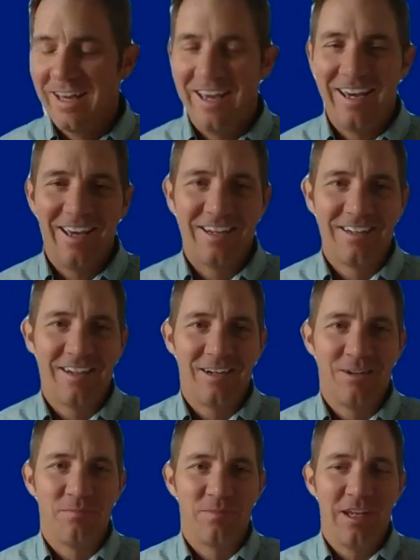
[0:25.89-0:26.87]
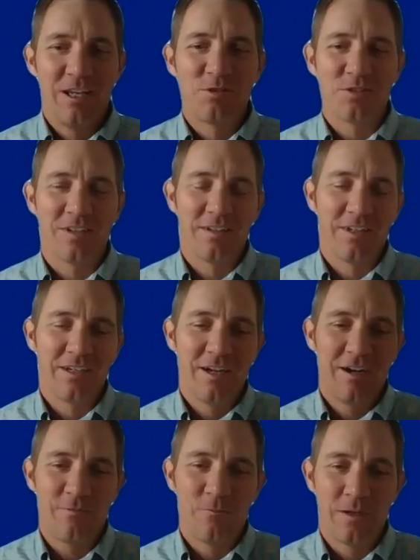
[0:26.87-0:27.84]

And interestingly enough,